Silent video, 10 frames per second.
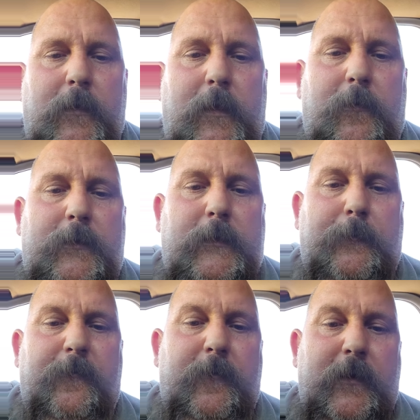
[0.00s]
Hey, what's
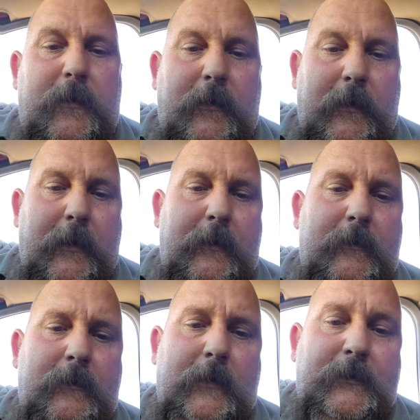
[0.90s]
up, everybody? Hey,
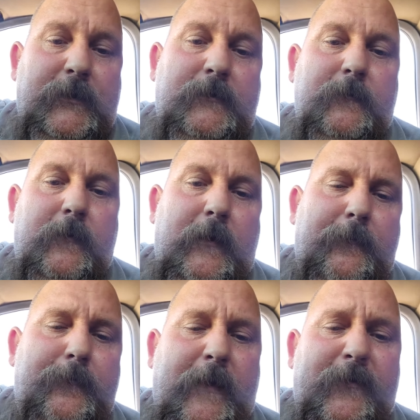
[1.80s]
uh, I just ha
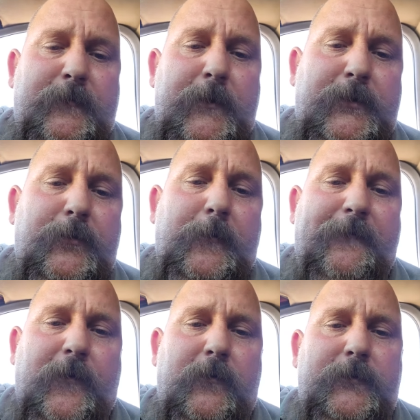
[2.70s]
having some issues with my
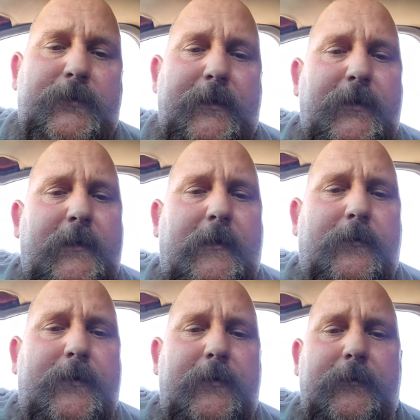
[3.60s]
phone, so I took it
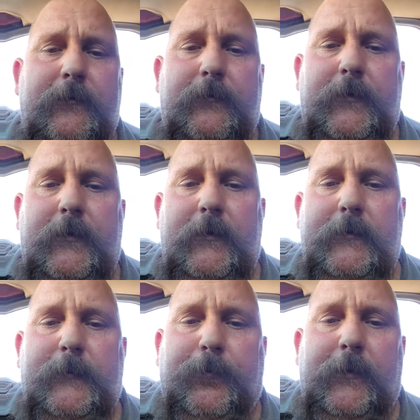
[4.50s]
down to the
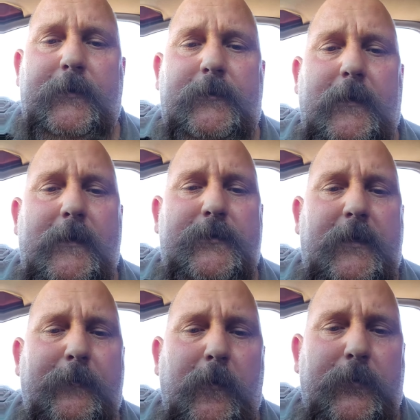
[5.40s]
Sprint slash
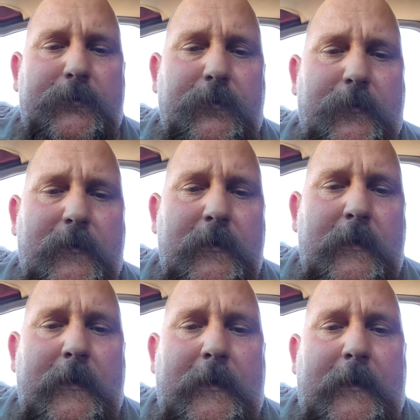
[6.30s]
T-Mobile store,
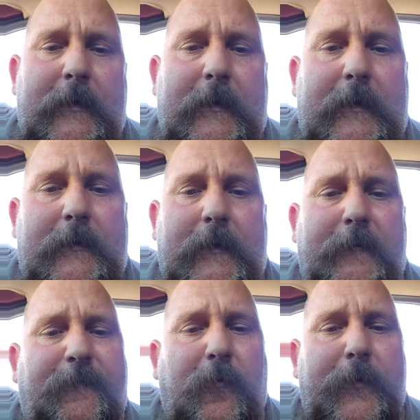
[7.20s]
and they
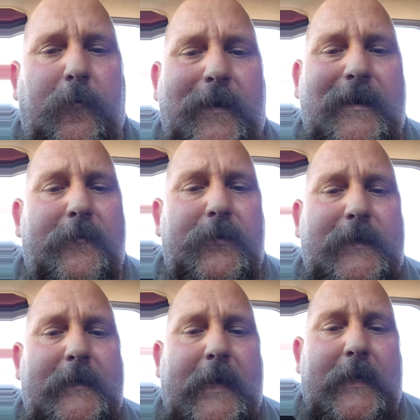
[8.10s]
informed me that right now
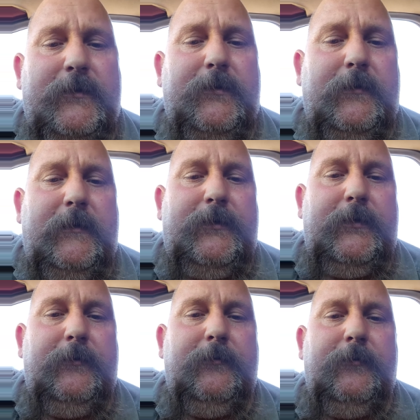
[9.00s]
there's a national
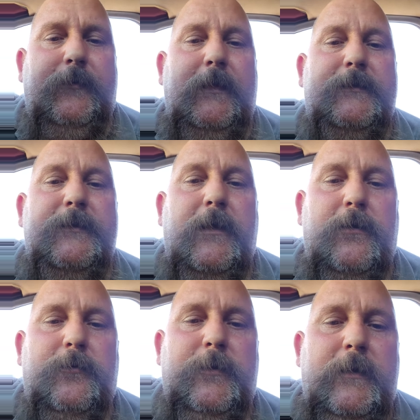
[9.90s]
issue that is
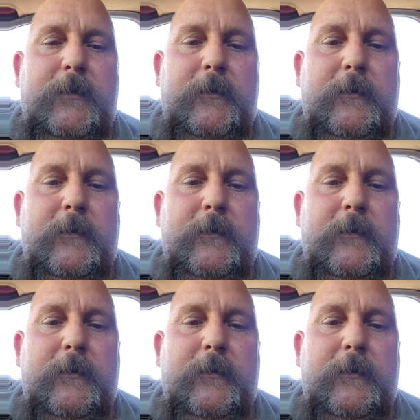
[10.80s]
known